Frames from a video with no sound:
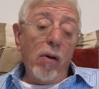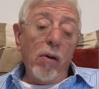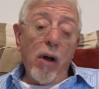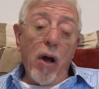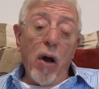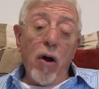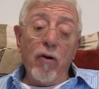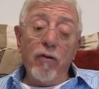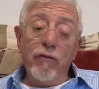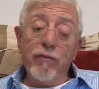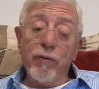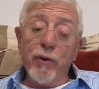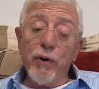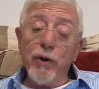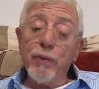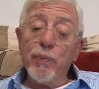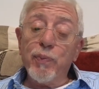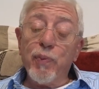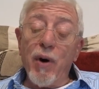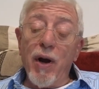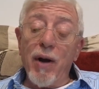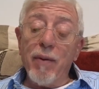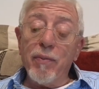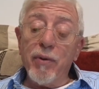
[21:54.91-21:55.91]
Our first
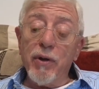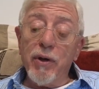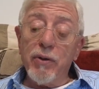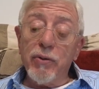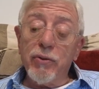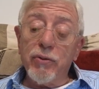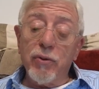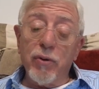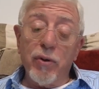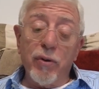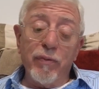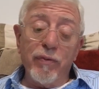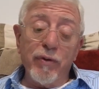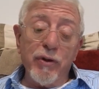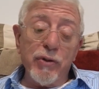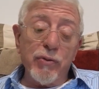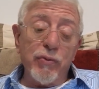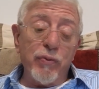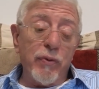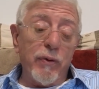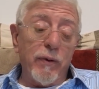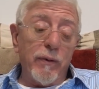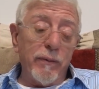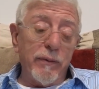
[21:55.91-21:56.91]
Prime Minister of
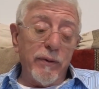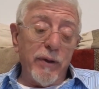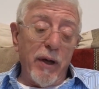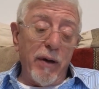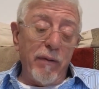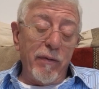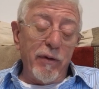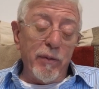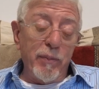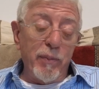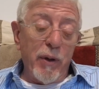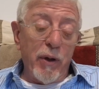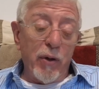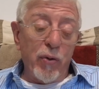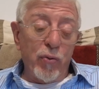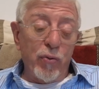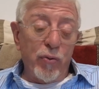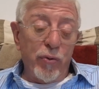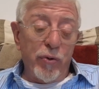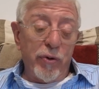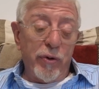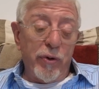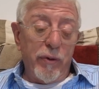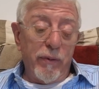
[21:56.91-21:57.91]
Israel, David
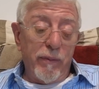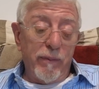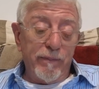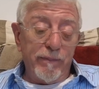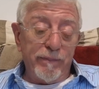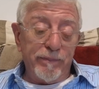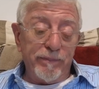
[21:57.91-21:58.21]
Ben-Gurion,